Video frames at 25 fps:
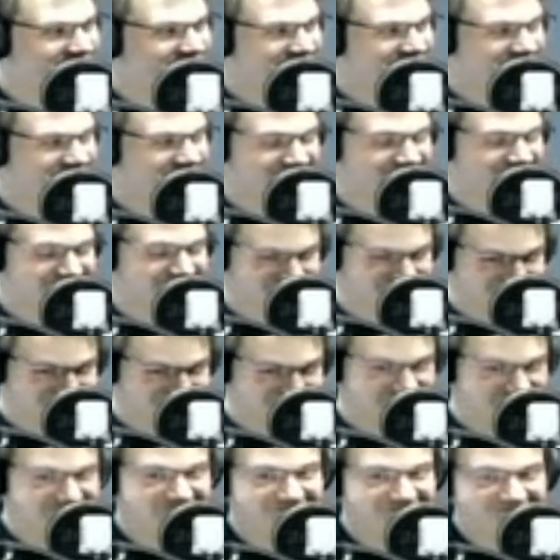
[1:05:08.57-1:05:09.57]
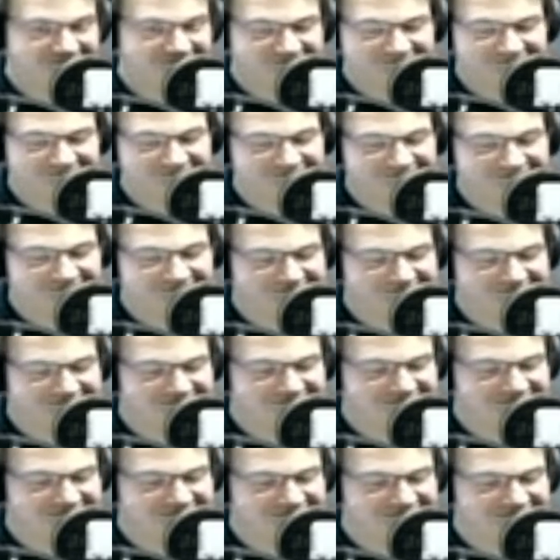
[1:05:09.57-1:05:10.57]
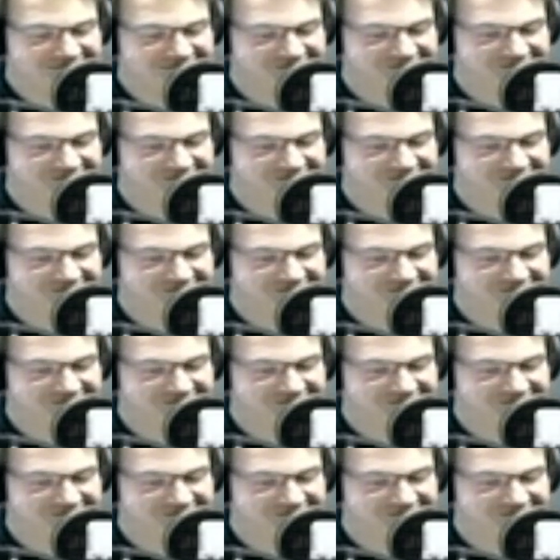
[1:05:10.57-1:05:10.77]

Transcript: close this podcast, this